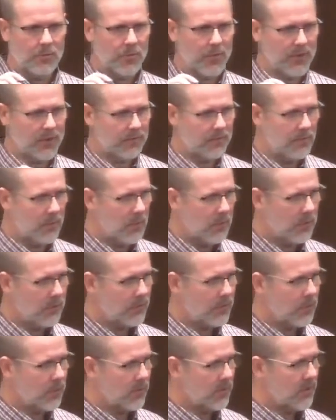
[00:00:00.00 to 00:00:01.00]
but more
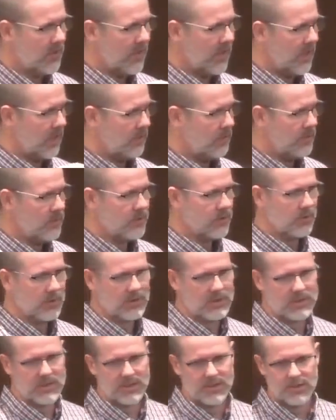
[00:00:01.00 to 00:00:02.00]
importantly, how we
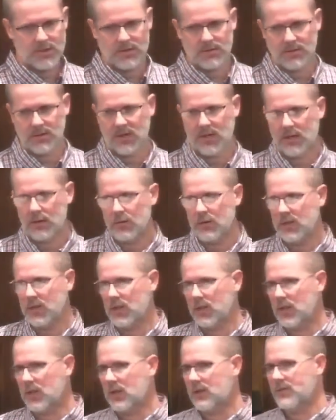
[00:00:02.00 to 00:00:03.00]
trust each other and how we
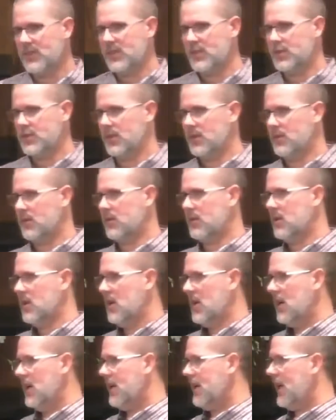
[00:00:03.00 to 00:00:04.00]
love each other
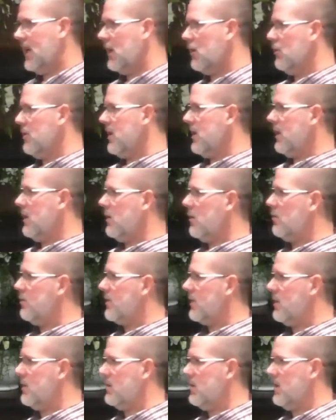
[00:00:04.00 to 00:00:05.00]
and how we
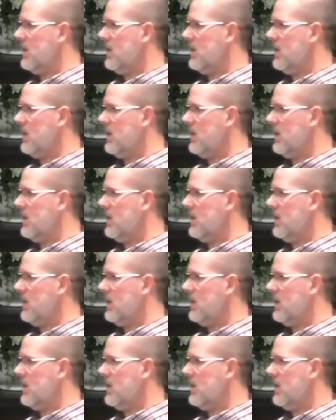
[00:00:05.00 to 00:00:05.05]
help